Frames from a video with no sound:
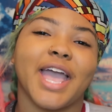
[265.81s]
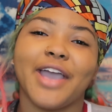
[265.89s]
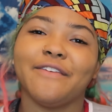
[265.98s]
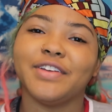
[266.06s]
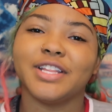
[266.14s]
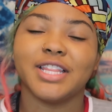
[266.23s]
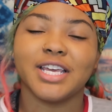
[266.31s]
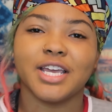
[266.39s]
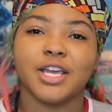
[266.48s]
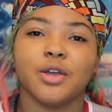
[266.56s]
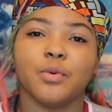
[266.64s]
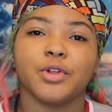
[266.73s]

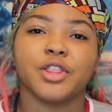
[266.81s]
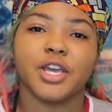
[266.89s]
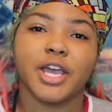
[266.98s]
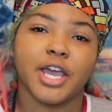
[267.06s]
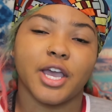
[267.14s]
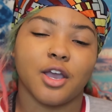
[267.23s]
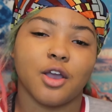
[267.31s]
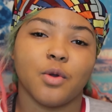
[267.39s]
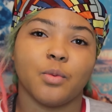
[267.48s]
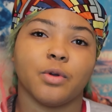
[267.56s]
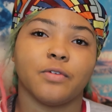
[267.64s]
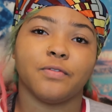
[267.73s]
everything with your
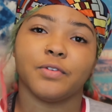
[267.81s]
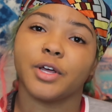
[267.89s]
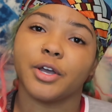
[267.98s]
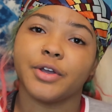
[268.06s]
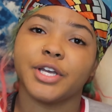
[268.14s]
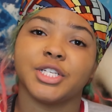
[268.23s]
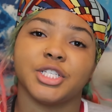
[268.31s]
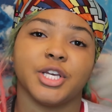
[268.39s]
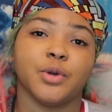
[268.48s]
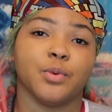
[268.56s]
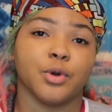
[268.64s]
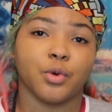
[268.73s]
hair will flourish,
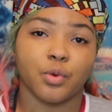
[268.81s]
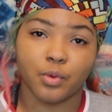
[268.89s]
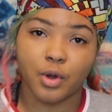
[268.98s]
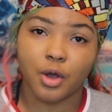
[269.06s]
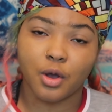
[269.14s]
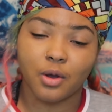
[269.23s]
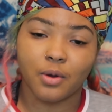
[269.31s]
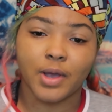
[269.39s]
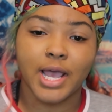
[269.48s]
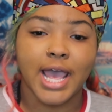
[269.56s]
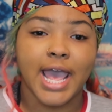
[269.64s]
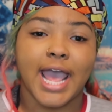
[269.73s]
it will grow,